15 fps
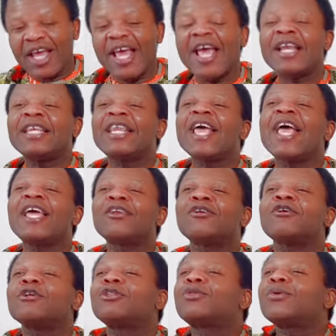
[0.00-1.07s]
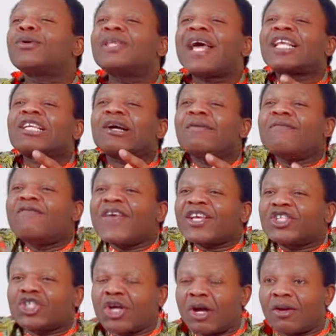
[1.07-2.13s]
And then, through that
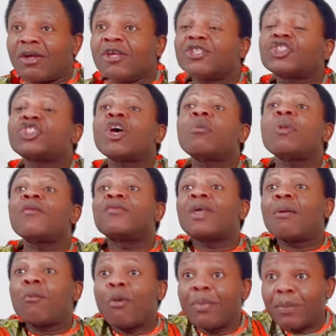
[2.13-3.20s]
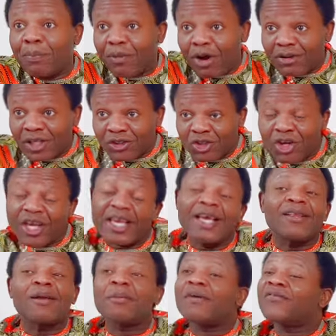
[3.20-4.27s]
conviction, some of them will be brought into the
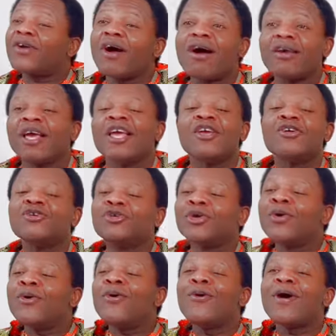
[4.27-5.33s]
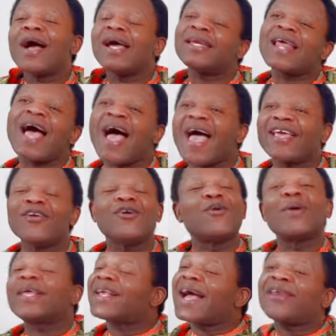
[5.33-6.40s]
kingdom of God. You and I,
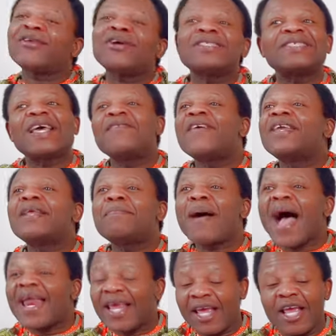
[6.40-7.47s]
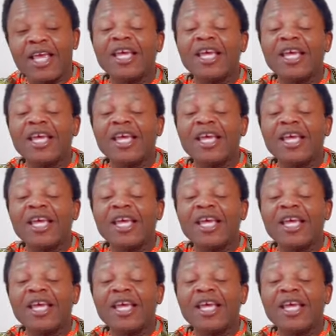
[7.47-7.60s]
we cannot save anybody.